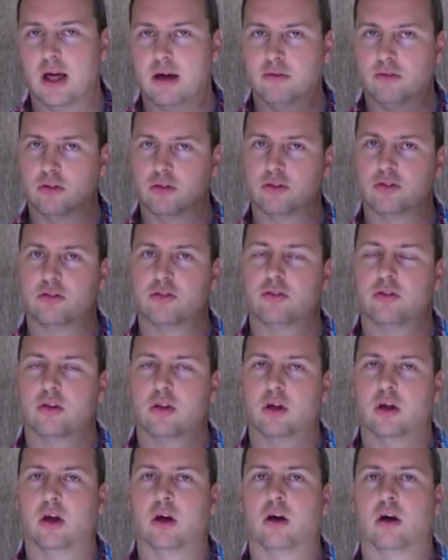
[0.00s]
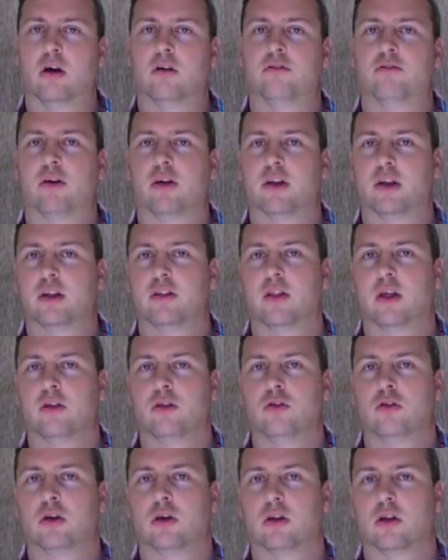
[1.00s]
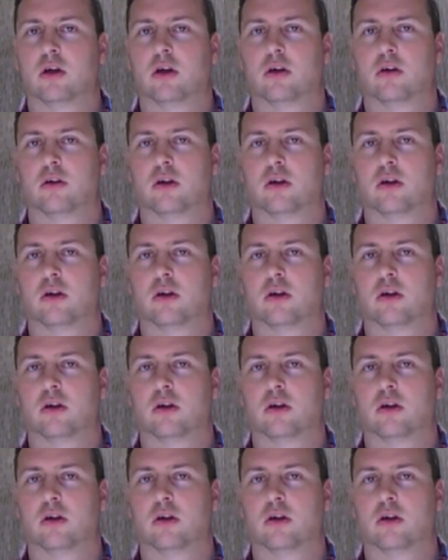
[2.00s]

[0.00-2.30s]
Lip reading: levels of funding that you could